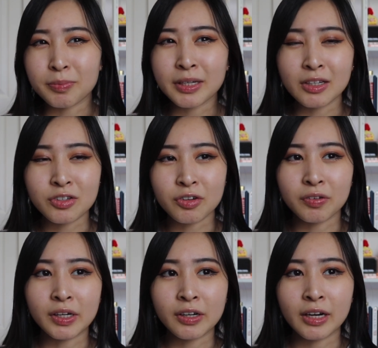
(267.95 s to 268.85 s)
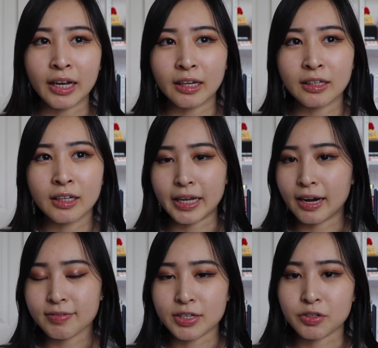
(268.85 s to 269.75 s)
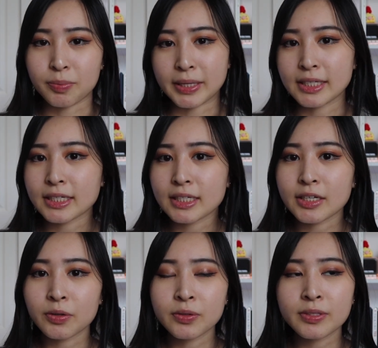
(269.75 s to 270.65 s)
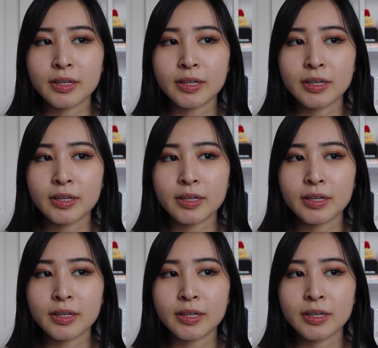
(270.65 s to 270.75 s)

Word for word: mid-ish career and, and kind of test your pen testing skills.